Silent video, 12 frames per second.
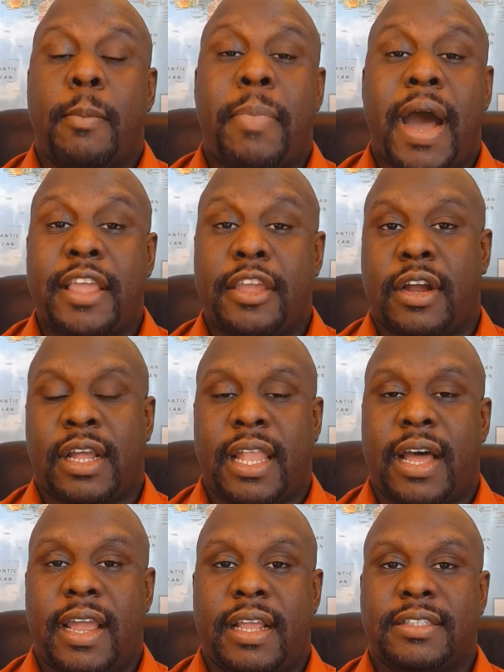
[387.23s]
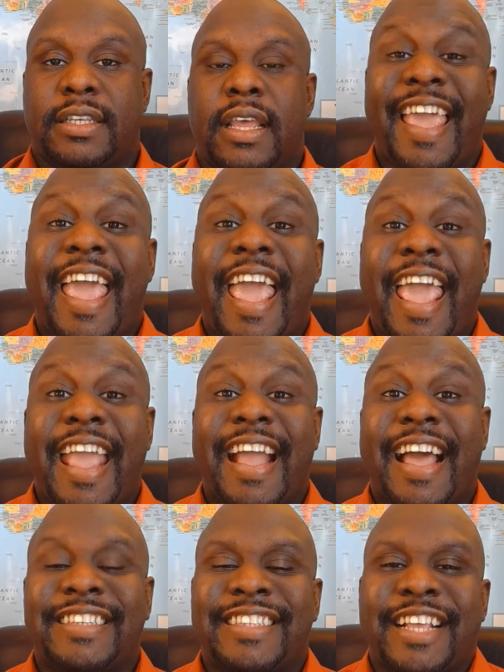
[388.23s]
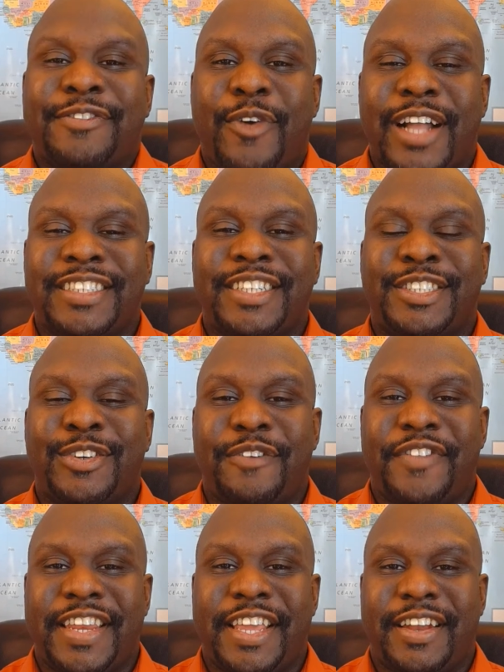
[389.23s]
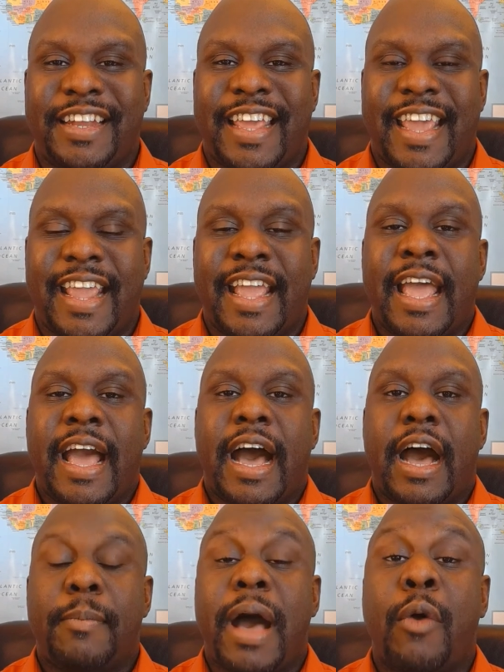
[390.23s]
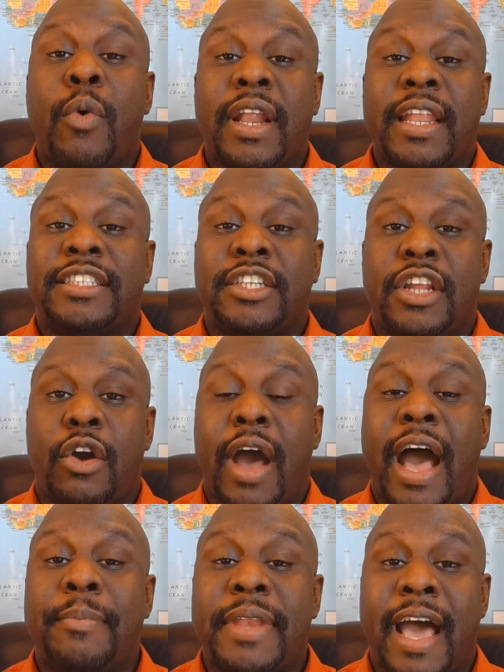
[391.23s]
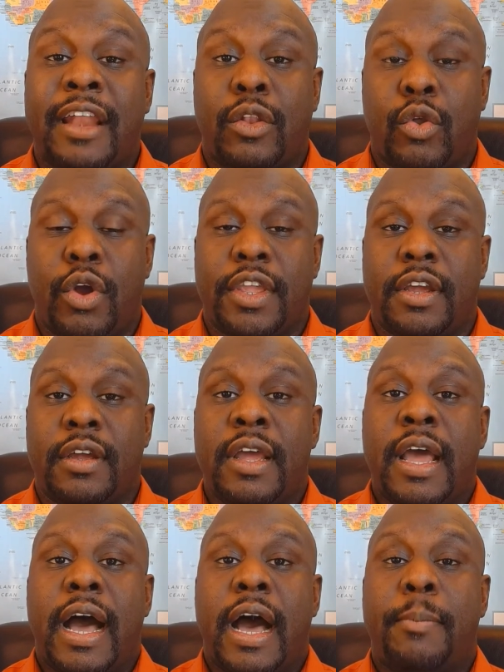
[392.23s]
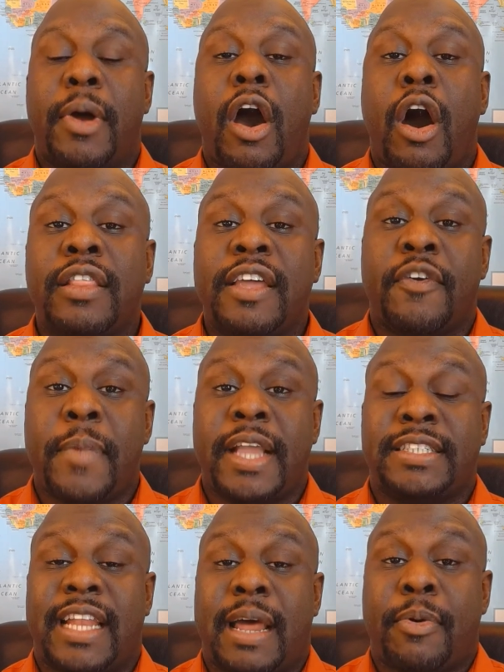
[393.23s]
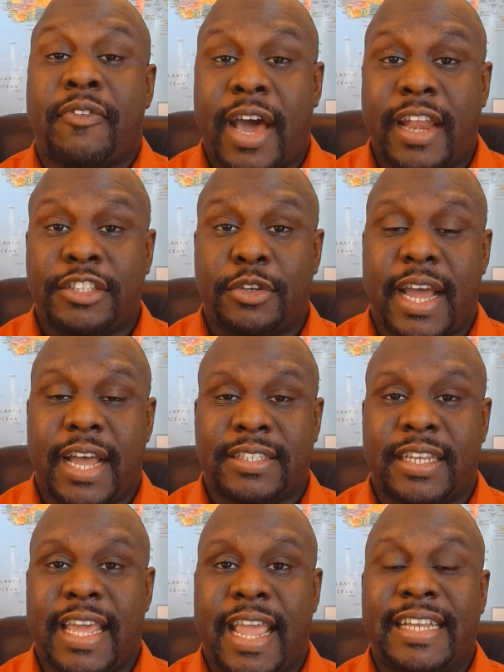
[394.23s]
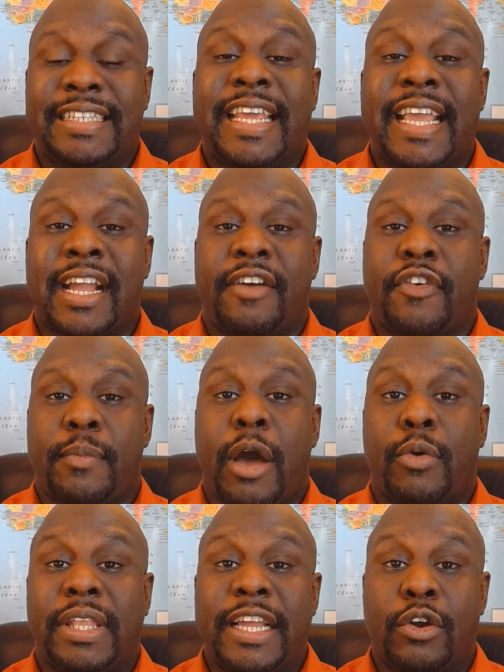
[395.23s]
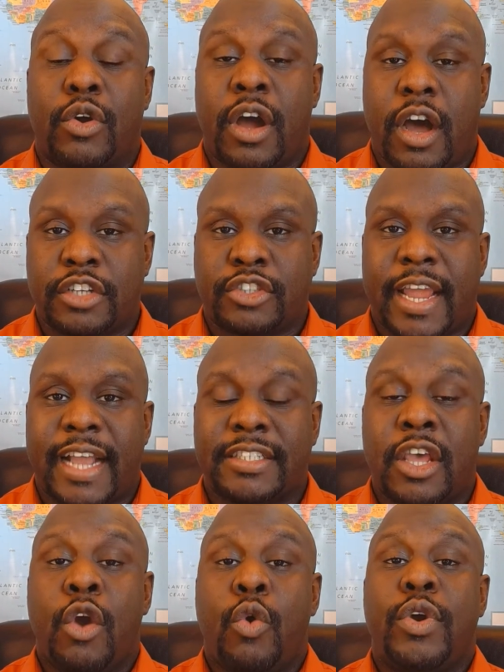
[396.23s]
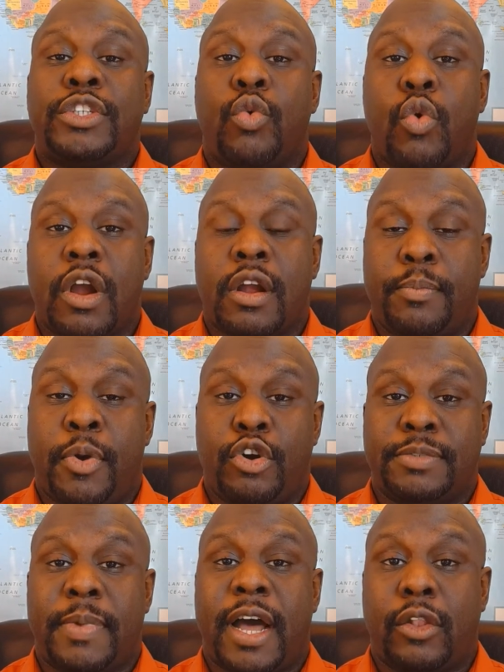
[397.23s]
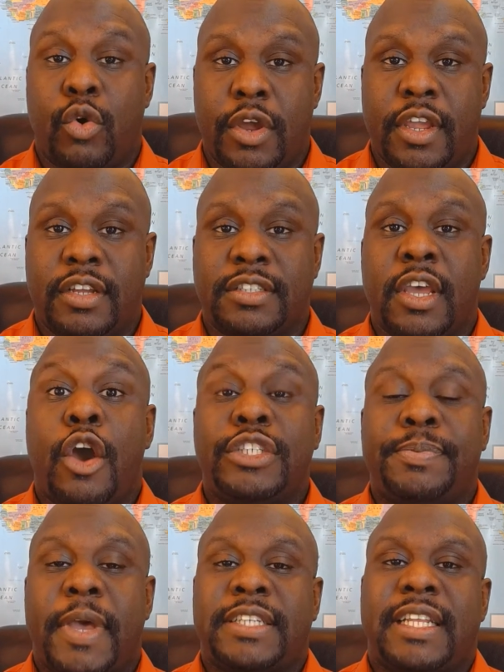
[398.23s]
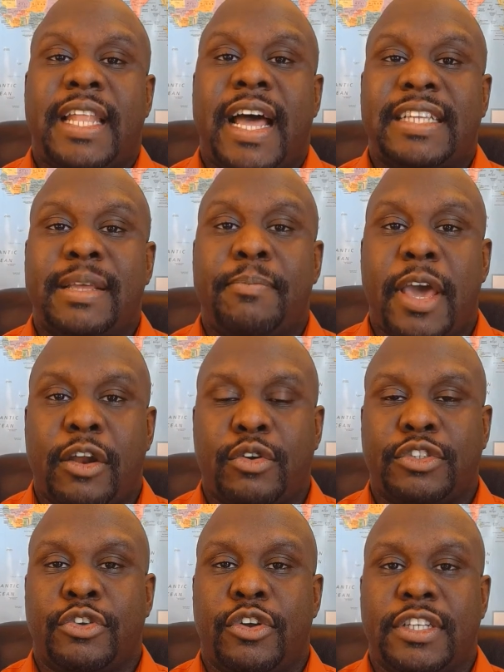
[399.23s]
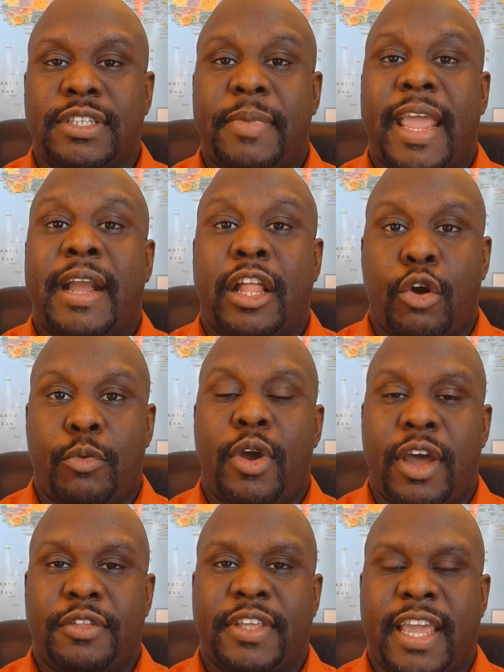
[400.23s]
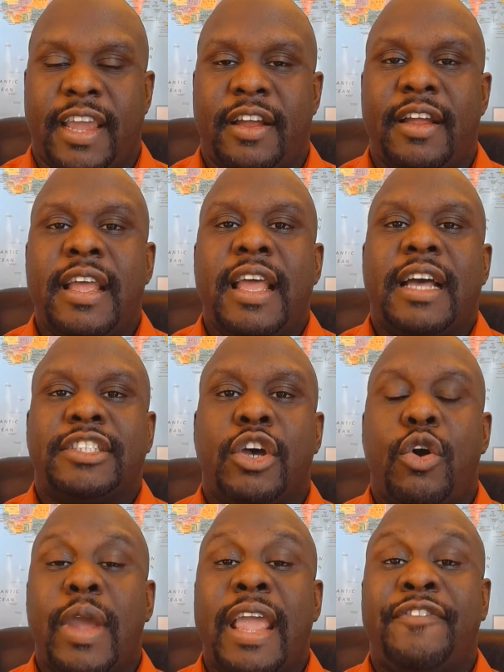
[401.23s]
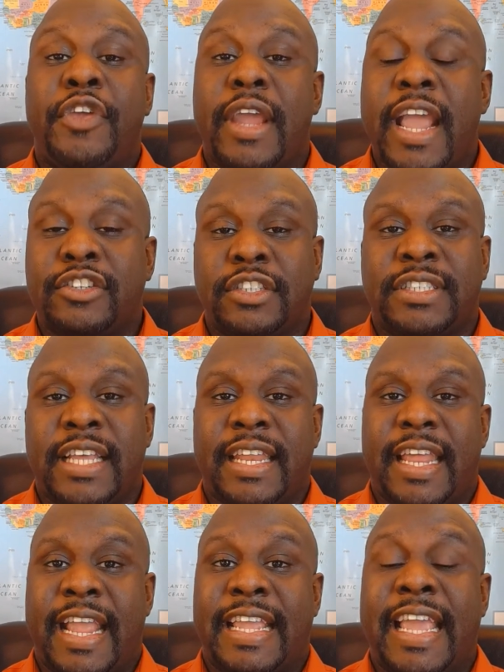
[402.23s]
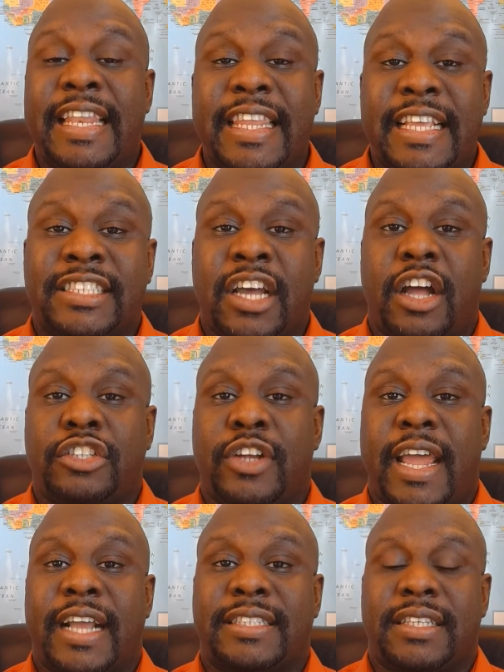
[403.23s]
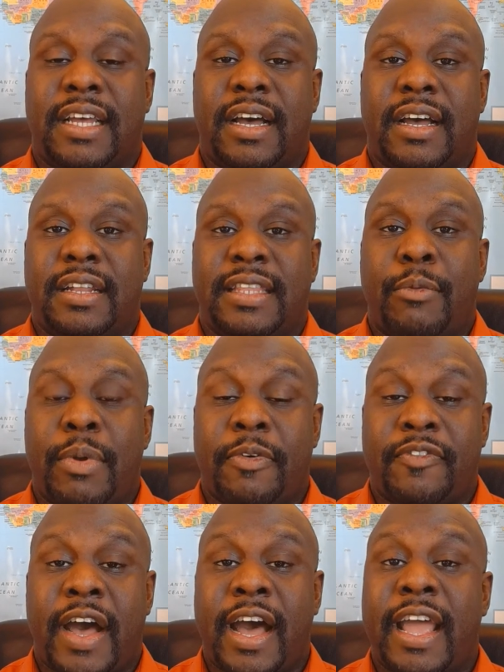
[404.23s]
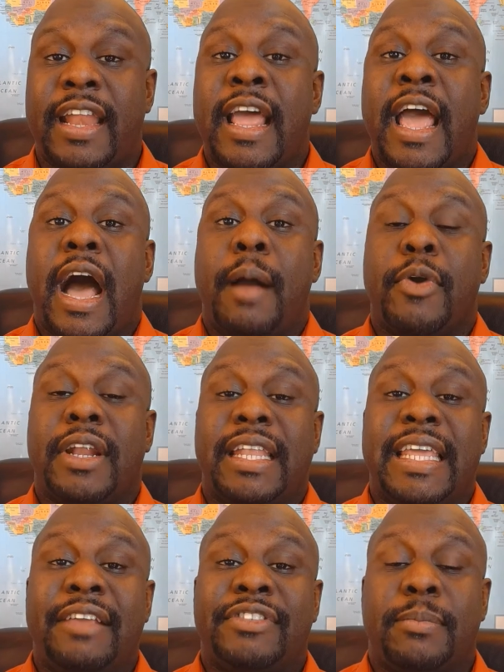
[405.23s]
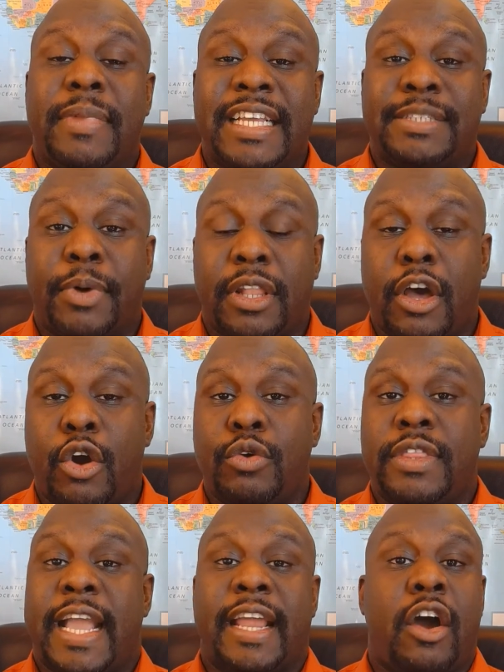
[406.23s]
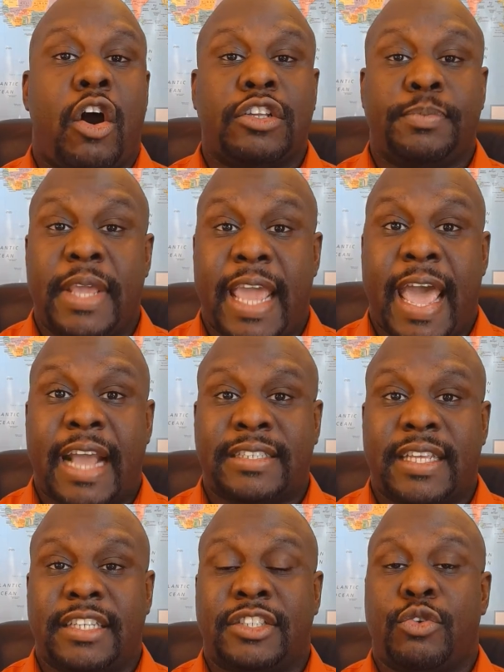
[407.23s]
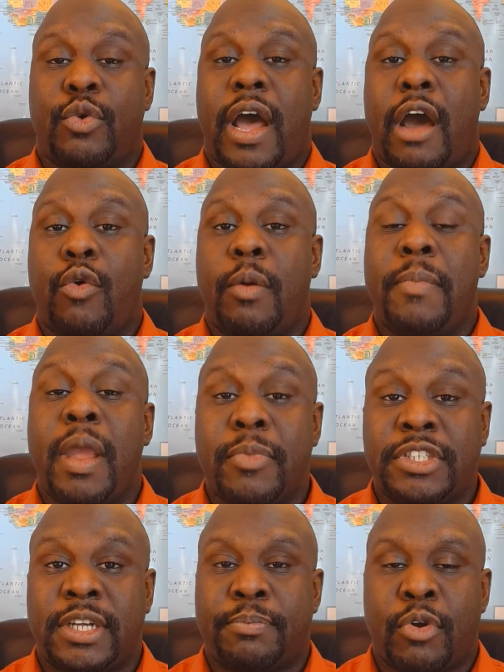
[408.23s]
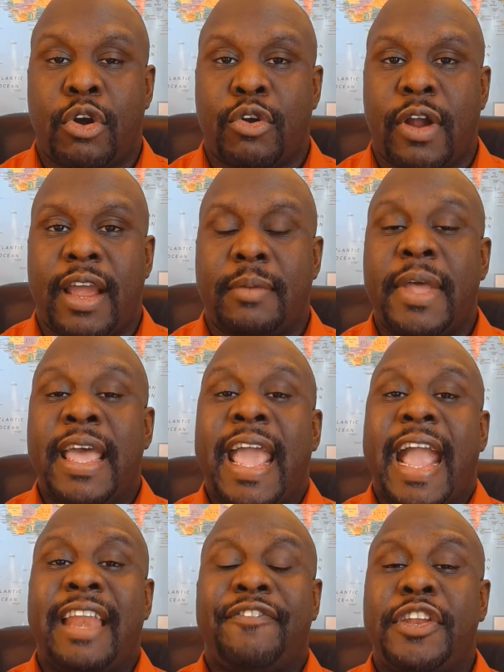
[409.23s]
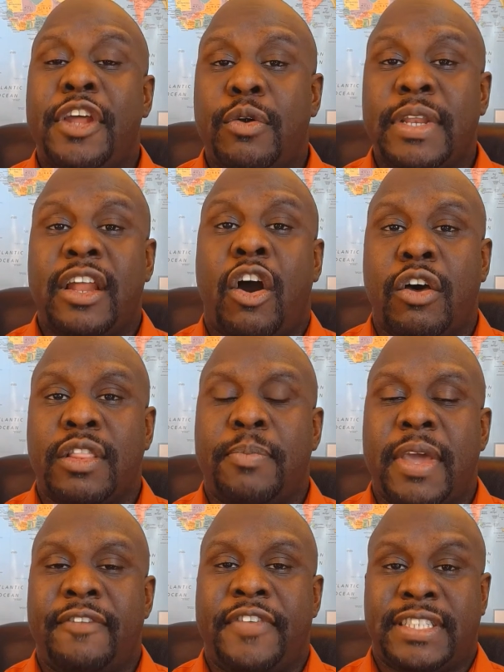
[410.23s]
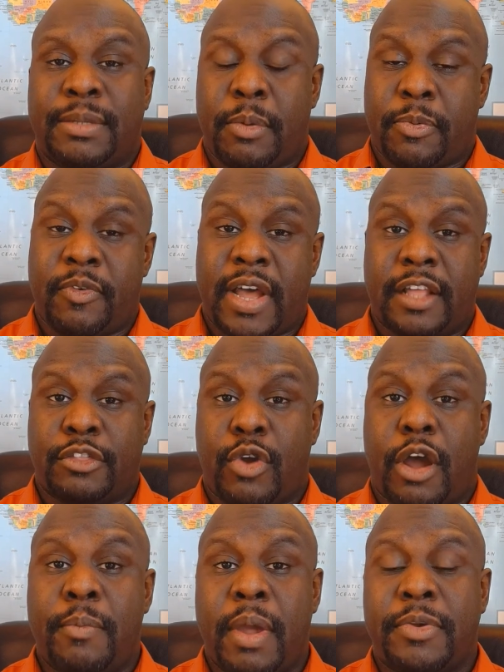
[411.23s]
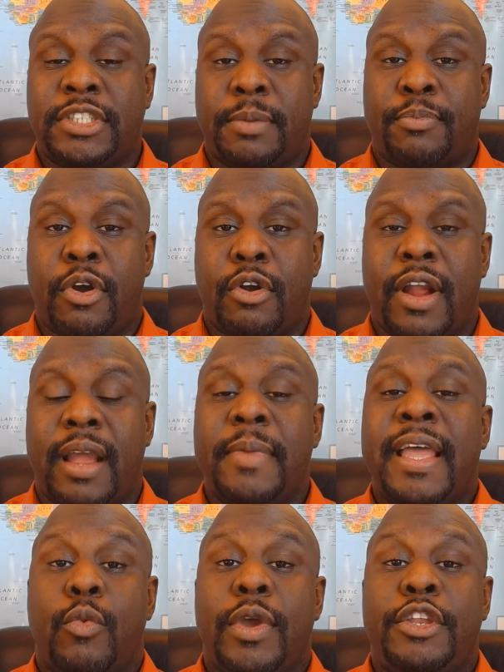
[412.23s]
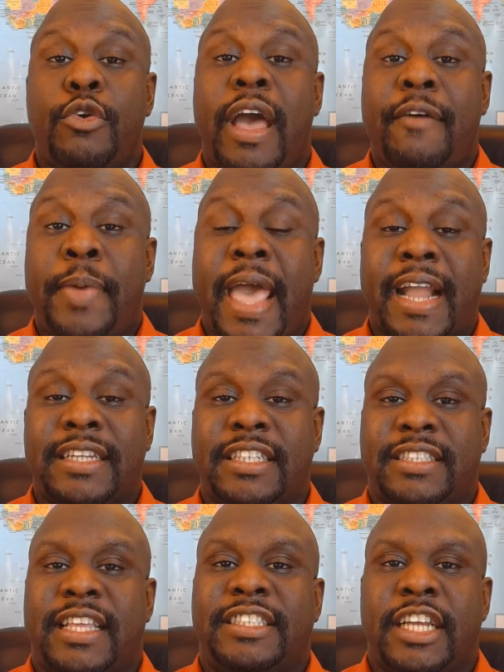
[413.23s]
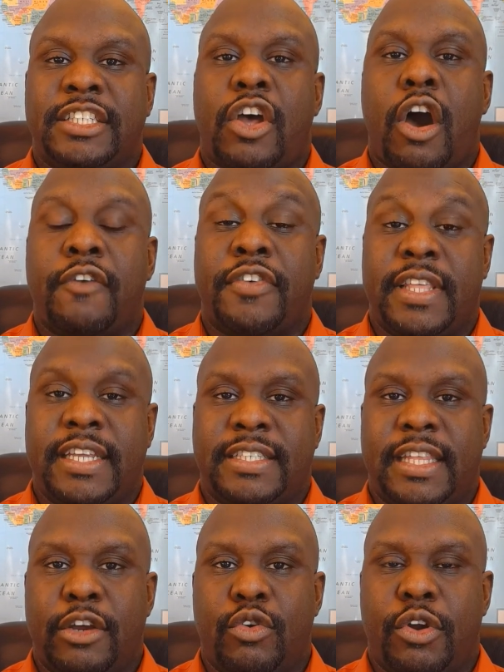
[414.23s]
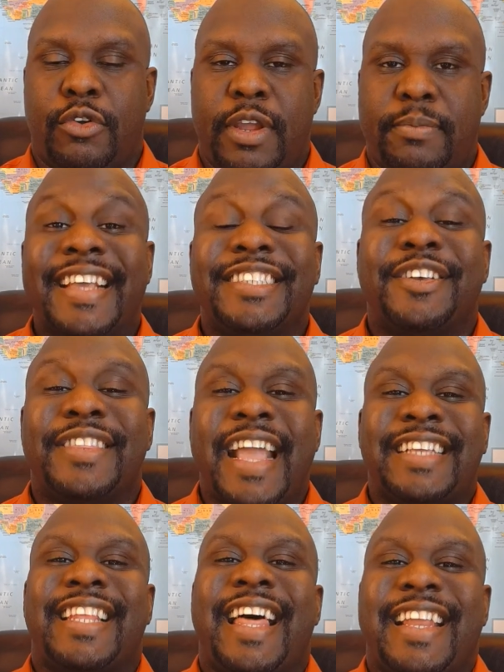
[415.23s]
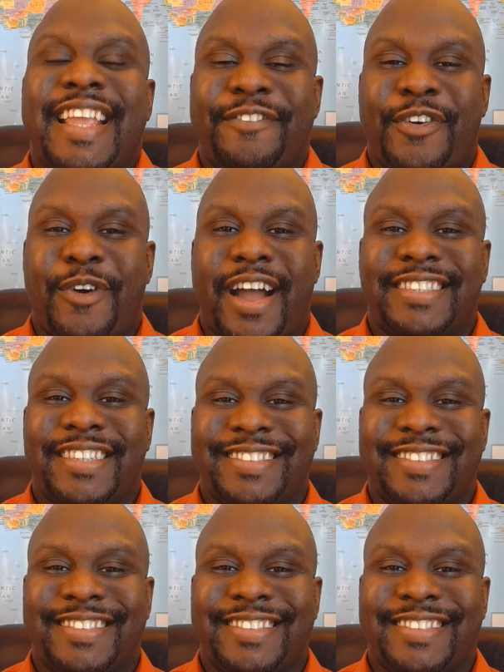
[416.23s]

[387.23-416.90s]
by your clients. Hey guys, thanks for watching this short video today. I want to let you know I'm not a lawyer, but all the information that I provided to you guys today did come from our legal contracts, which were composed by lawyers who specialize in medical tourism and global healthcare. So if you're interested in getting these contracts that we provide, I'm going to leave some links below. They can also be accessed through our membership program. And if you don't need all the benefits that we provide through our membership program, we do have packages that just offer these legal agreements. So thanks a lot again for watching.